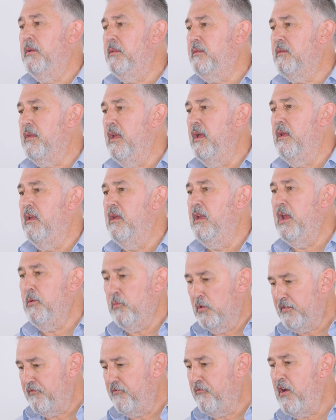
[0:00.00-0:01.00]
but it
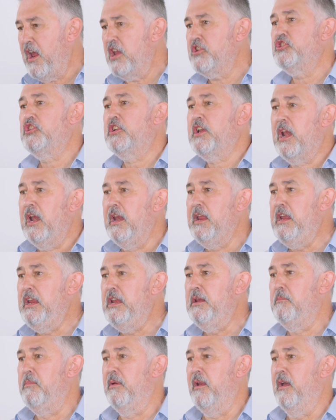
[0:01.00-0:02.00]
was fresh,
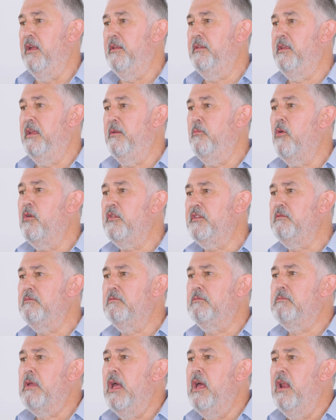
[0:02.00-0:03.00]
clean blood. It
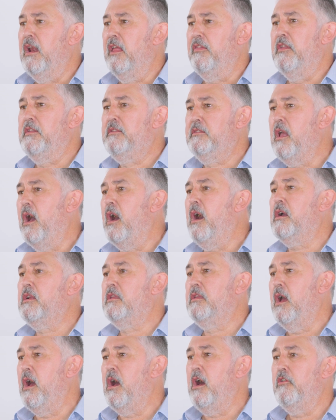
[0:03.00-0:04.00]
wasn't like the dark,
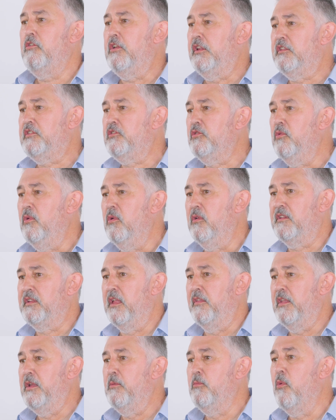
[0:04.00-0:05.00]
tarry stools
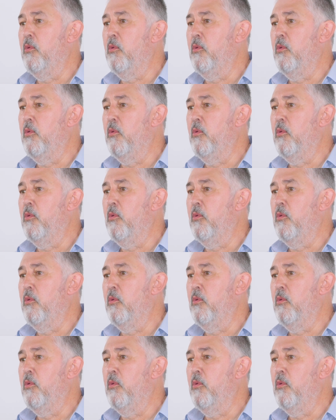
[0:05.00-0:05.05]
that they